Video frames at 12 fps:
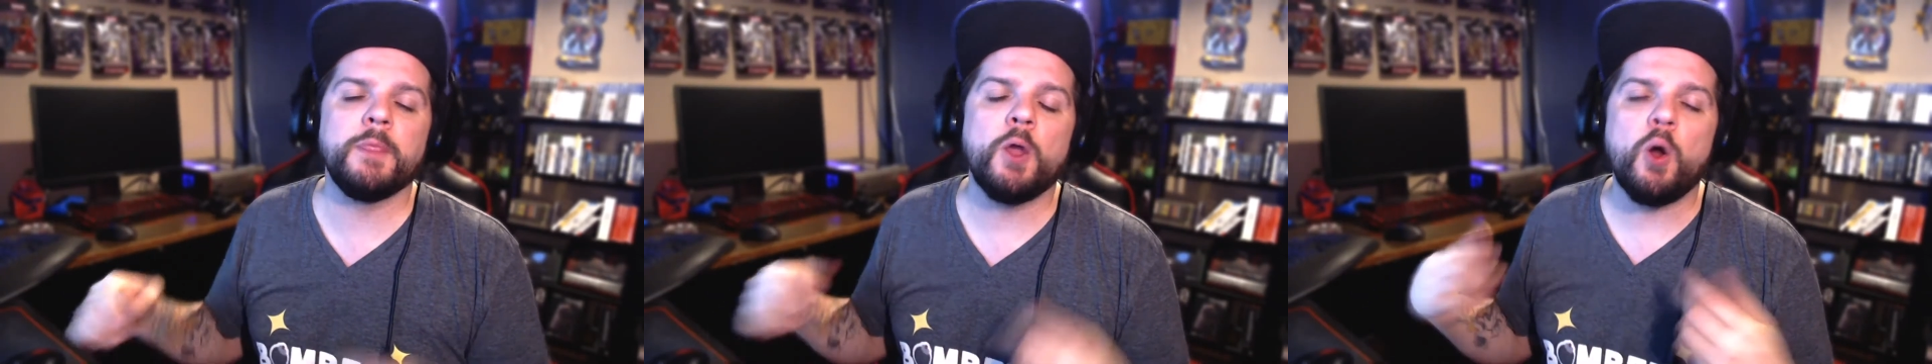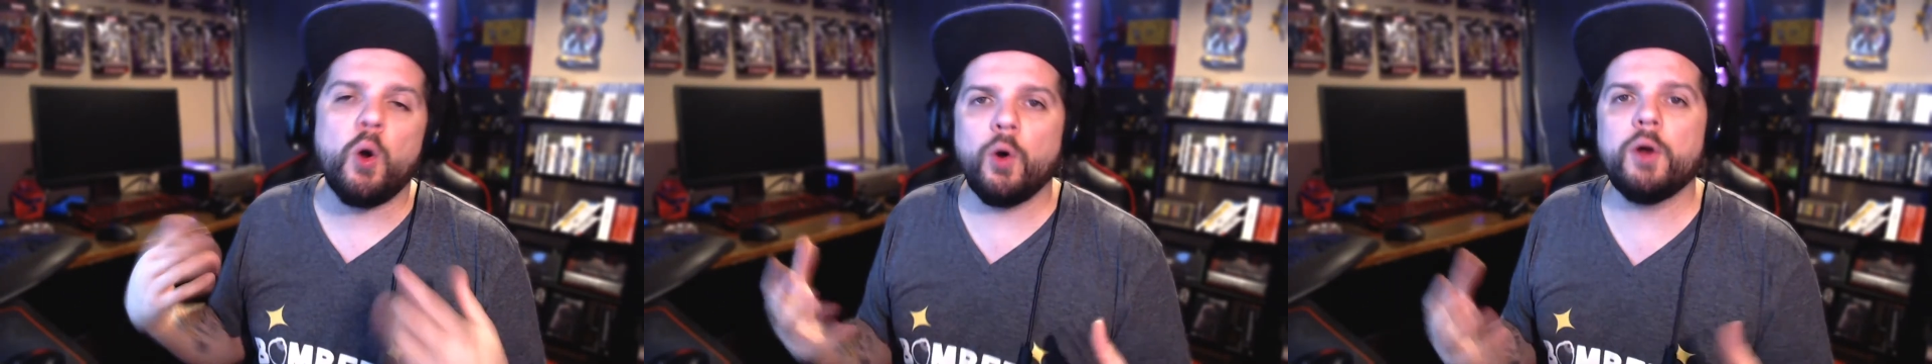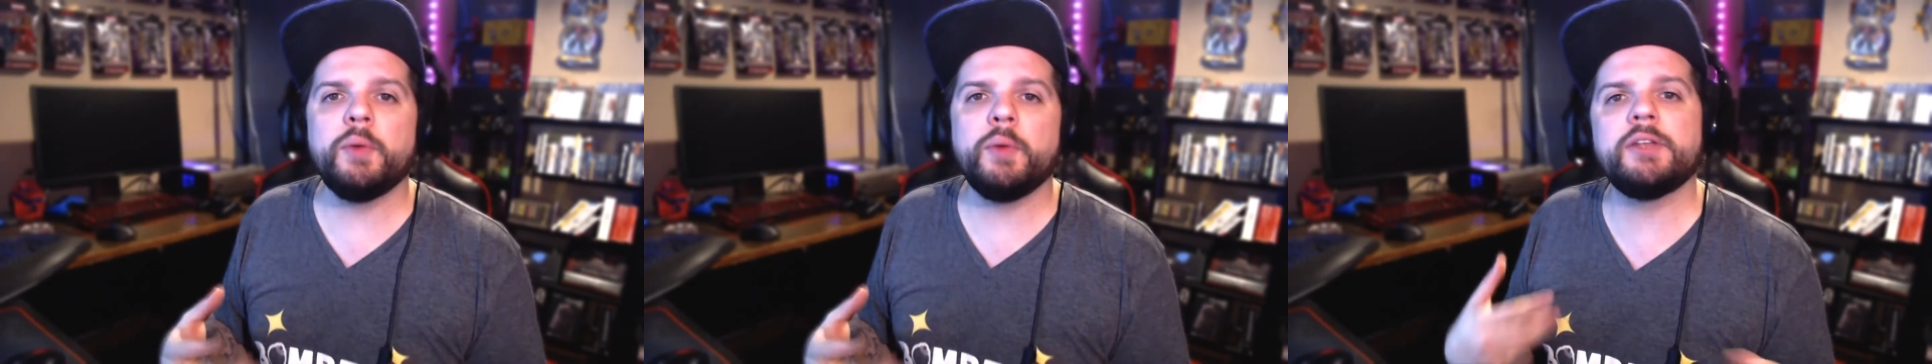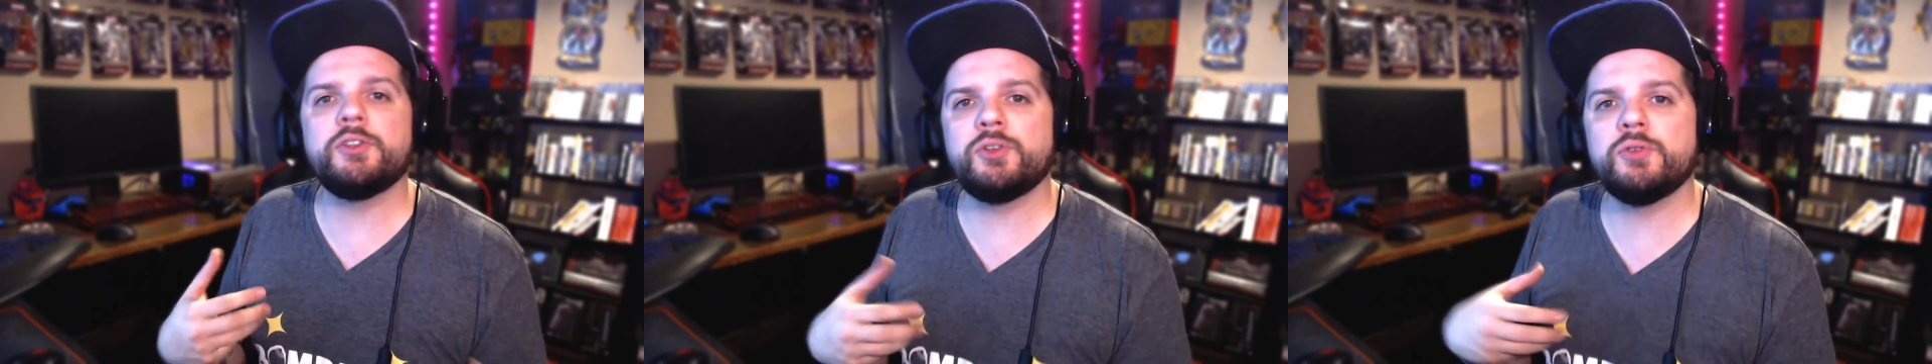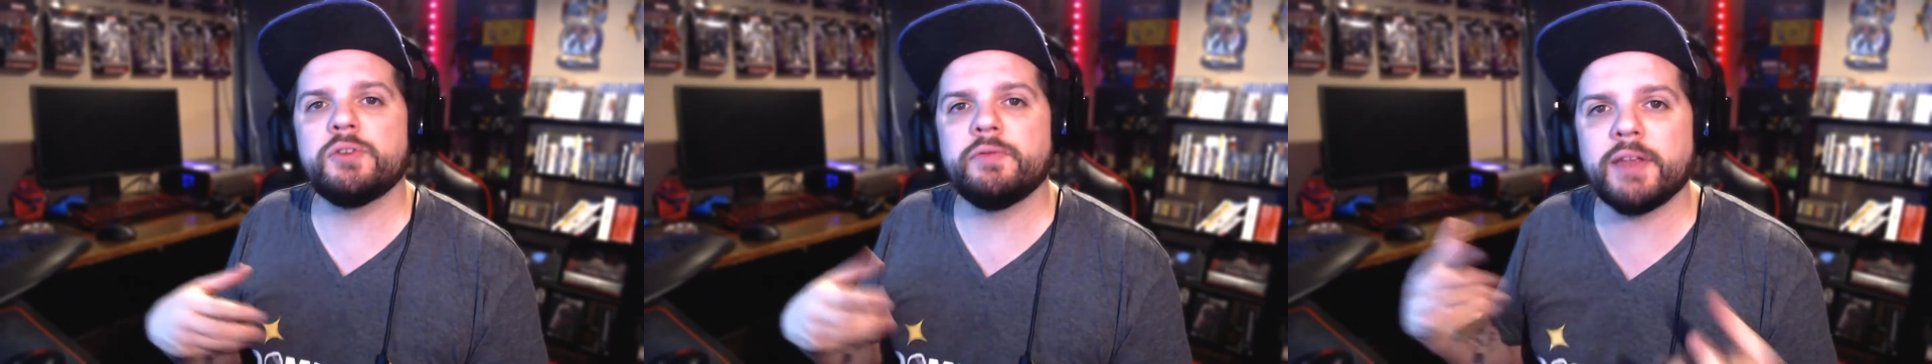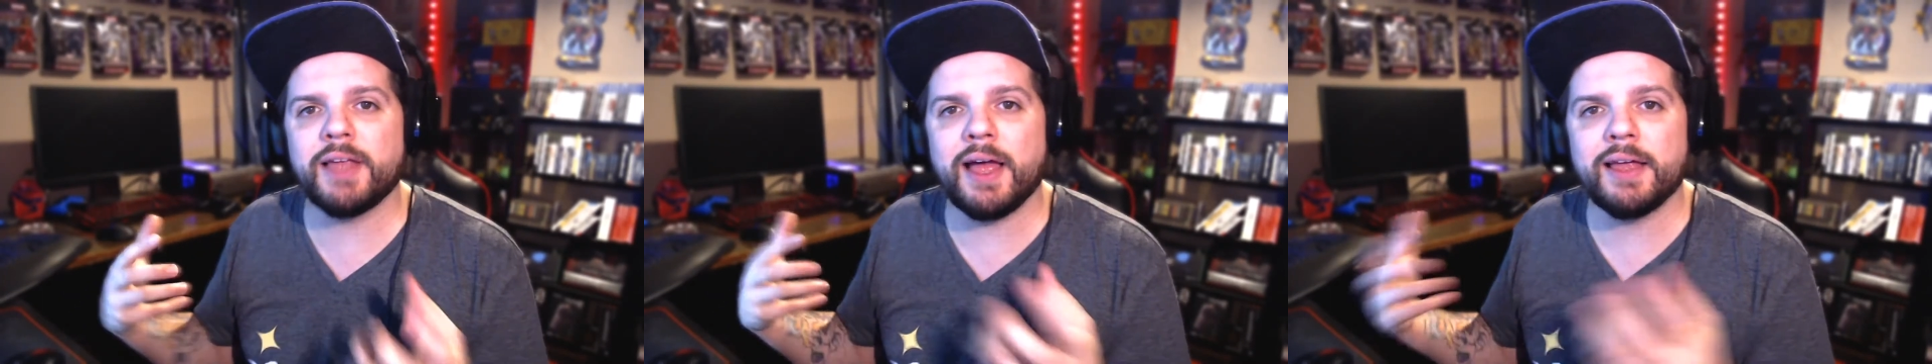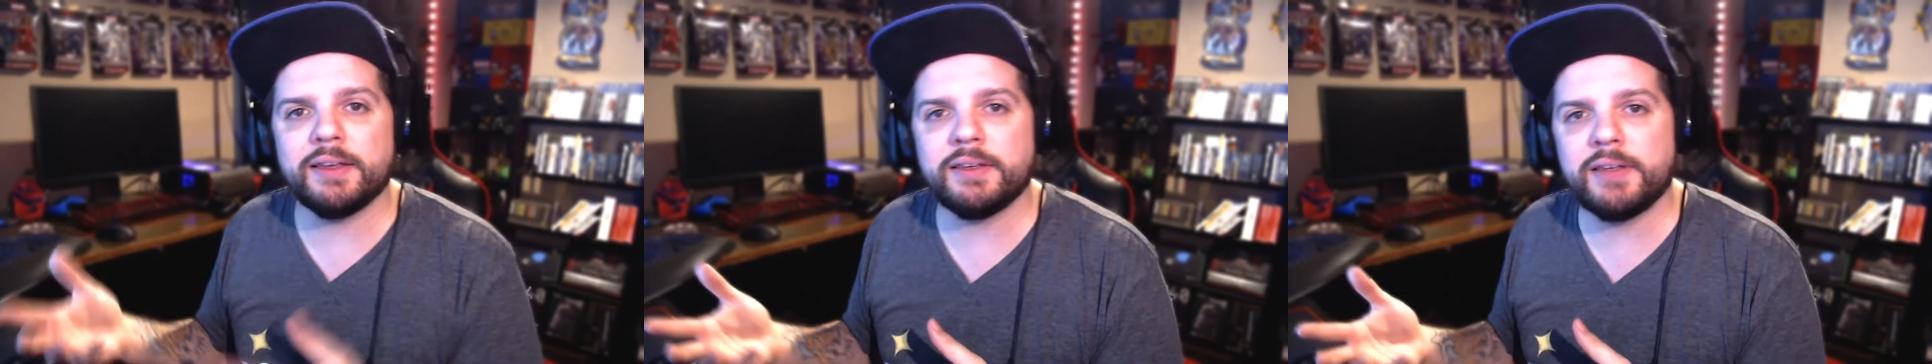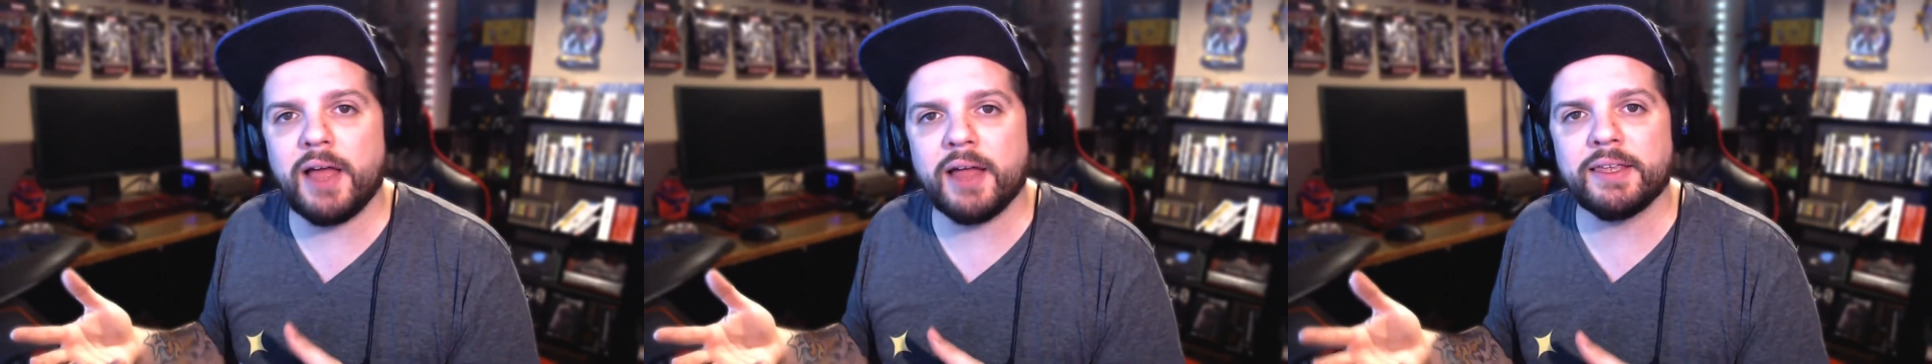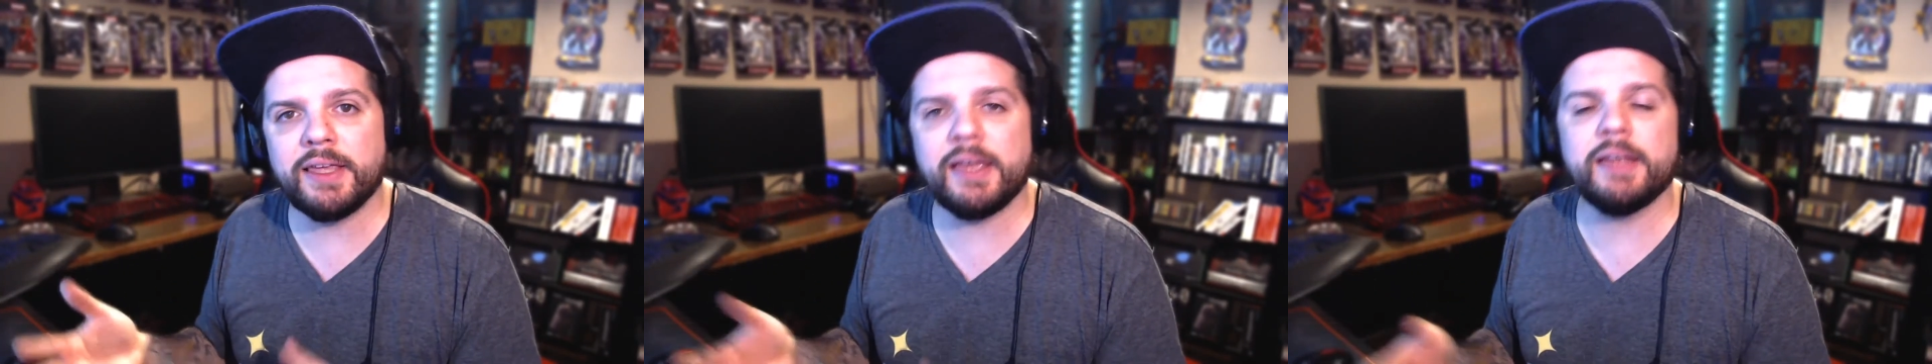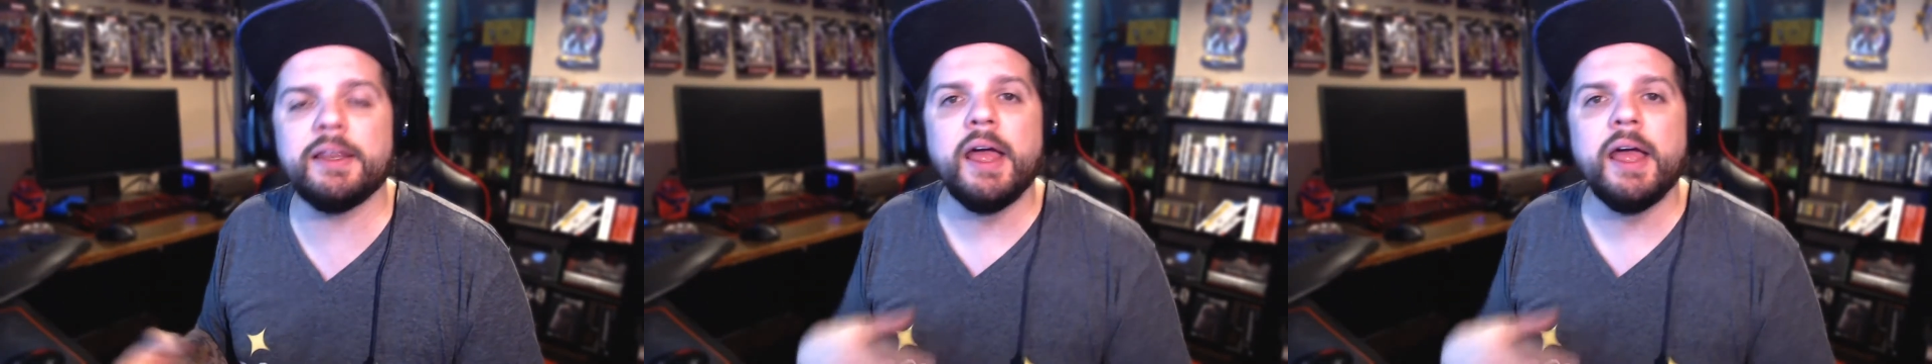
Or we can just use event.get